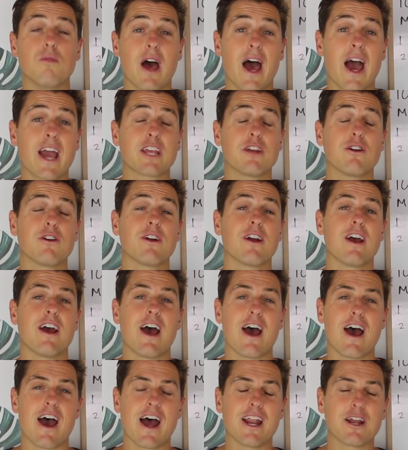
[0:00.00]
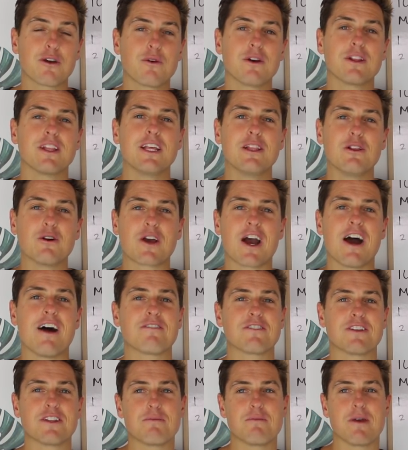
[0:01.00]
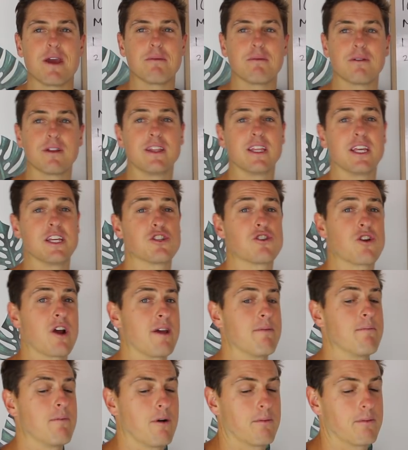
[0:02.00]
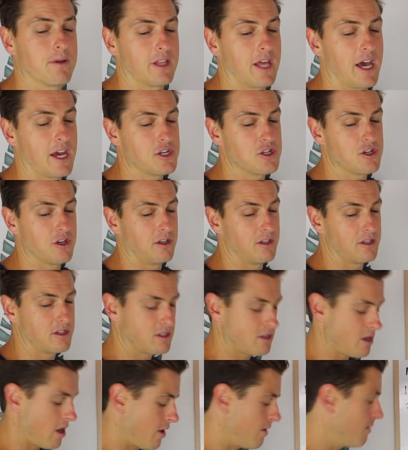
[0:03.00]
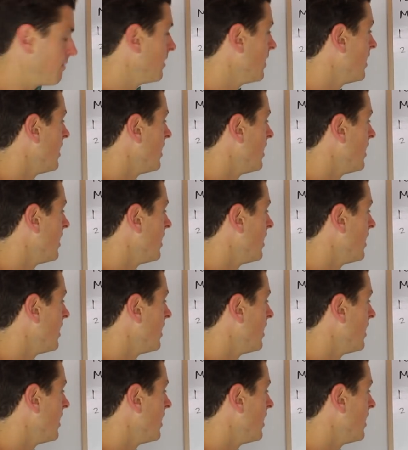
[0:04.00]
accurate, adequately look after the people in the Australian population. So